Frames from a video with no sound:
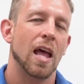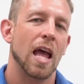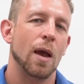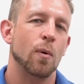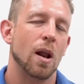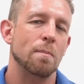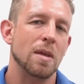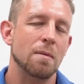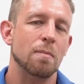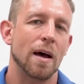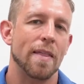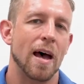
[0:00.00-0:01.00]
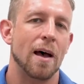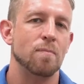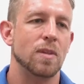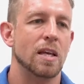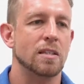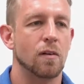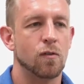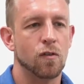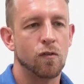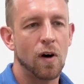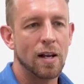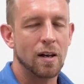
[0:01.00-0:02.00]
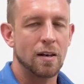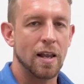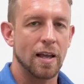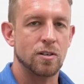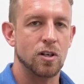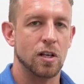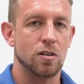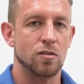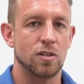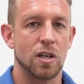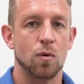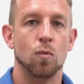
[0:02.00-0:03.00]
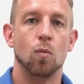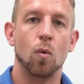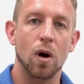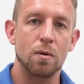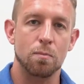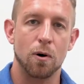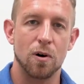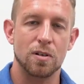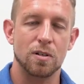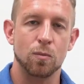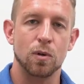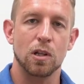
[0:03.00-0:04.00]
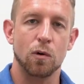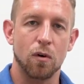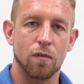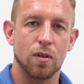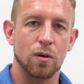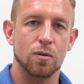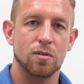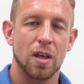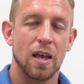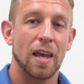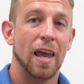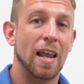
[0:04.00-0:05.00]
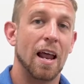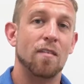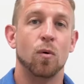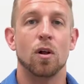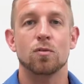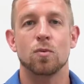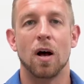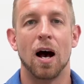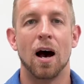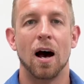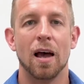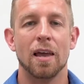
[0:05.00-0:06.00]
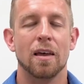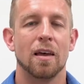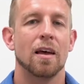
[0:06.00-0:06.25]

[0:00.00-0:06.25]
And what I mean by that is if you find a niche and you see one person with low reviews and everyone else with high,